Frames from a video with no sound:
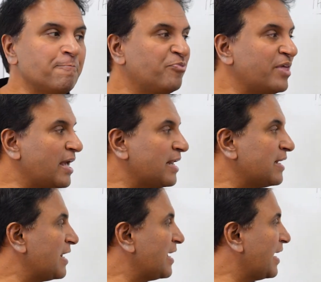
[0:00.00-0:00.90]

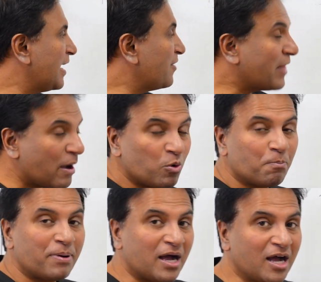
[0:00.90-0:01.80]
then uh, that
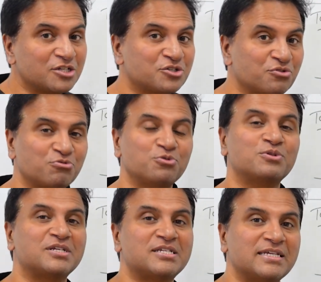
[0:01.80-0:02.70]
will pass through
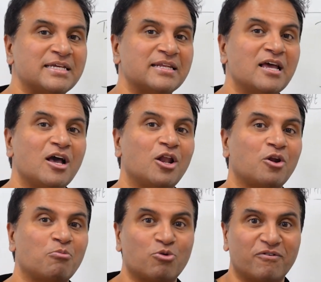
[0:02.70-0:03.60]
the skin a
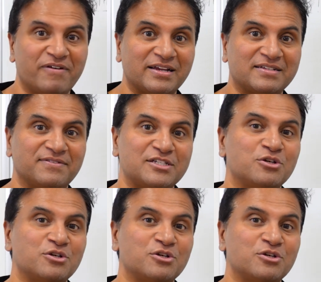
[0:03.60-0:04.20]
lot more effectively.